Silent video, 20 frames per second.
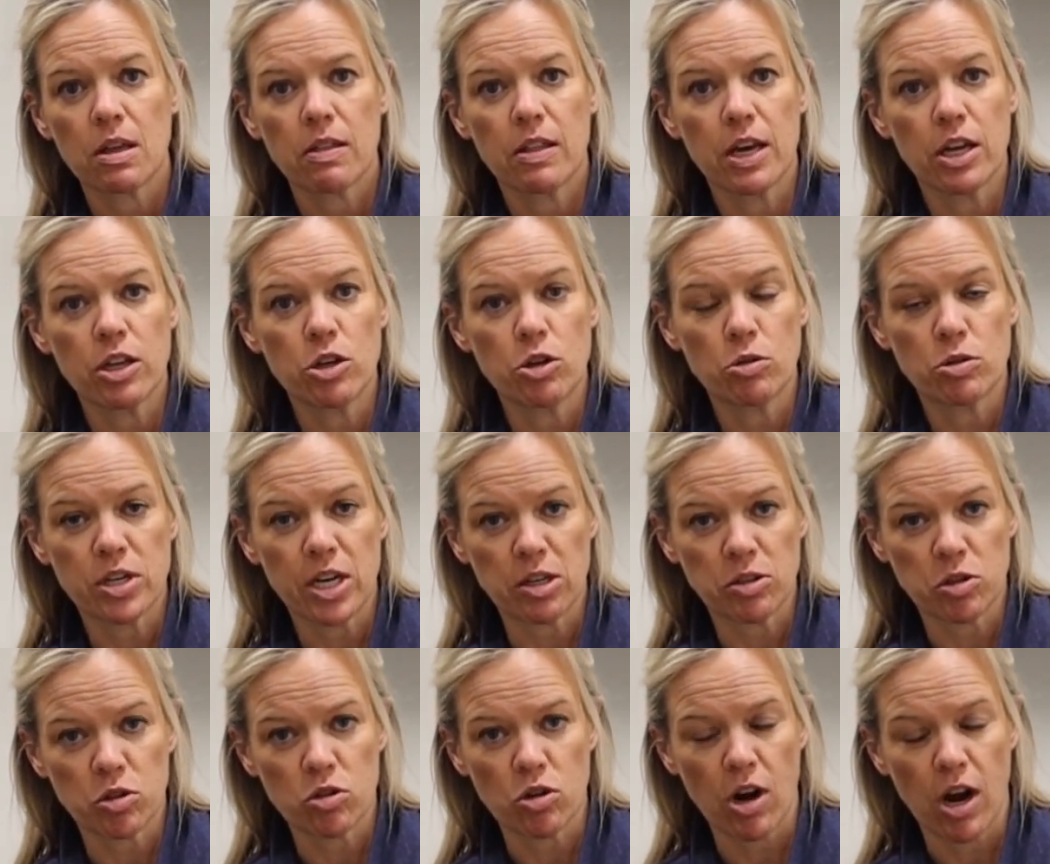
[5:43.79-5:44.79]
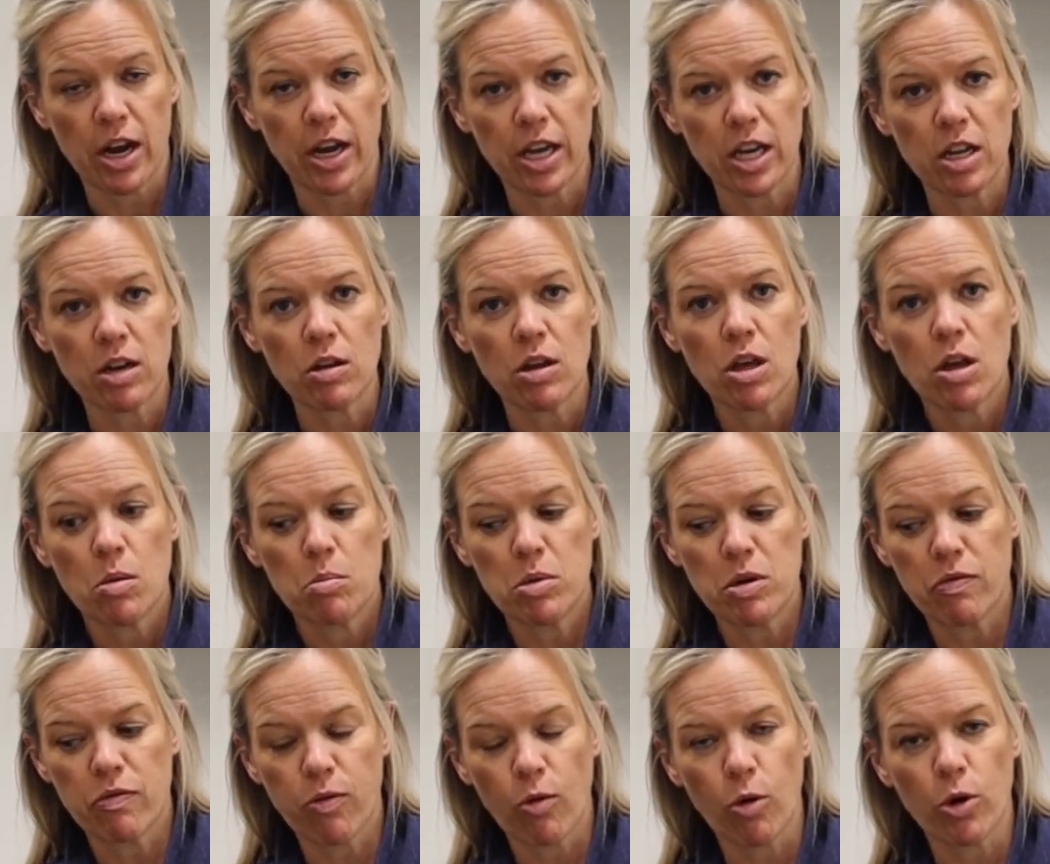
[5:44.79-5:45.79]
that you test strong in
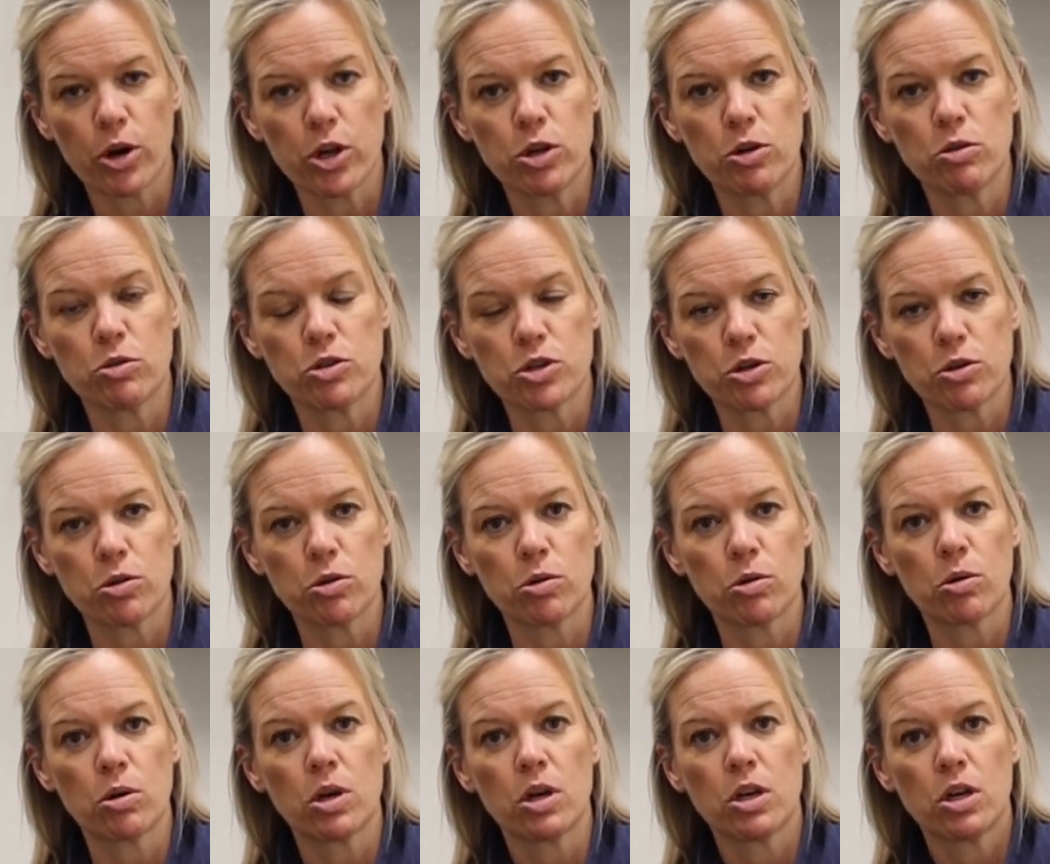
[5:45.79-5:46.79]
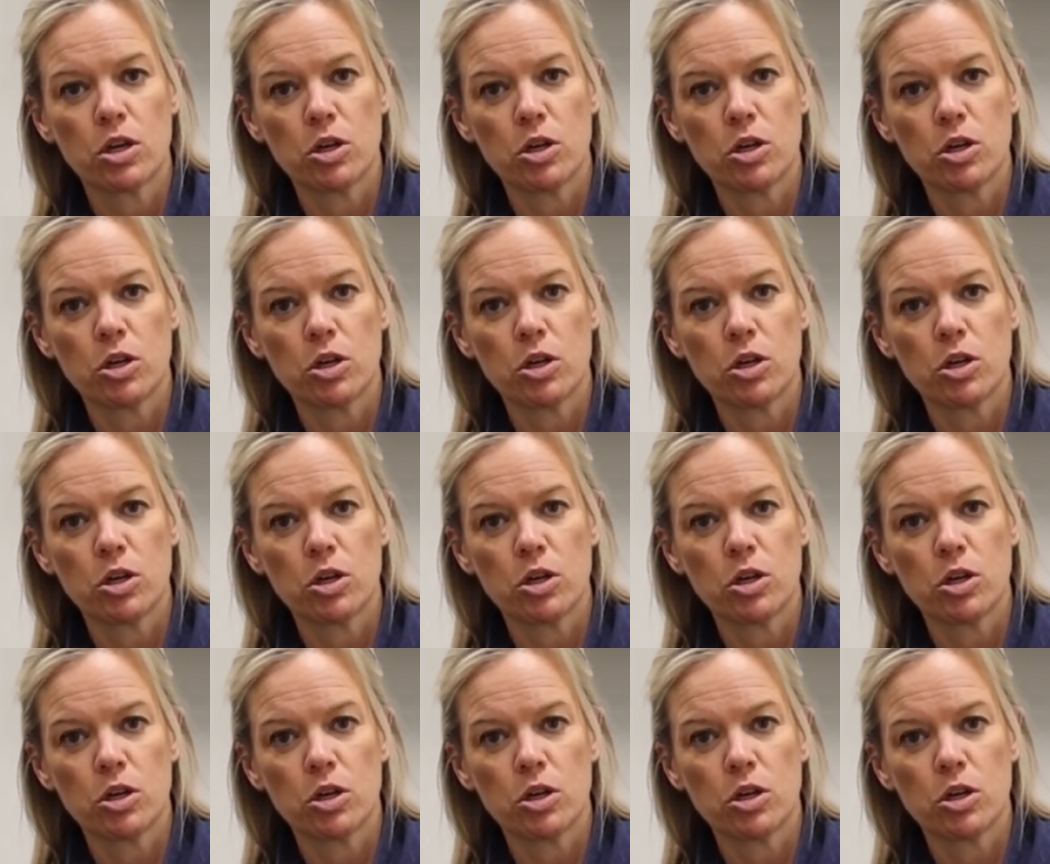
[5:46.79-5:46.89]
before you do